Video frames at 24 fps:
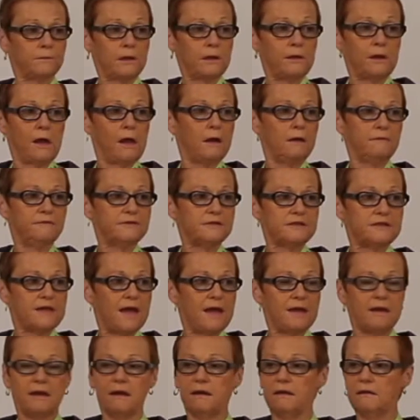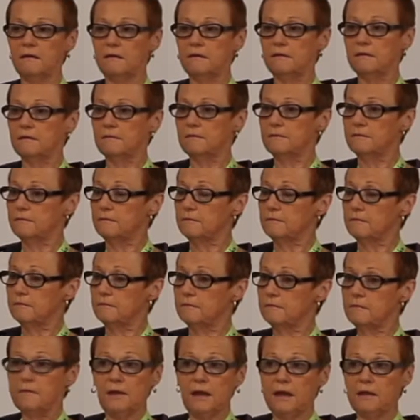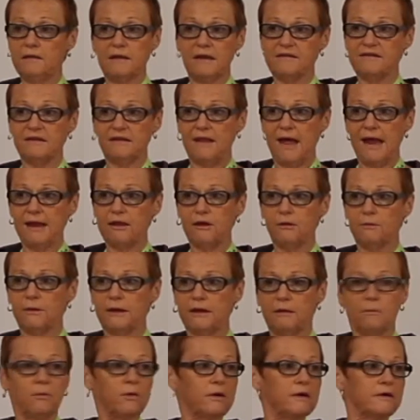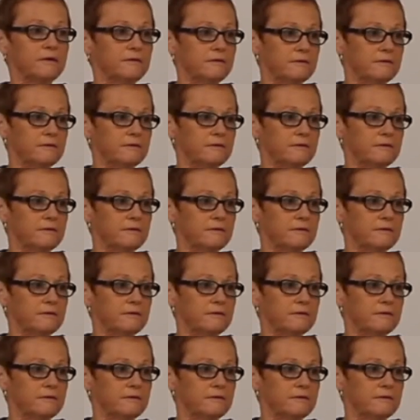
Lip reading: and all of a sudden, it doesn't like you anymore.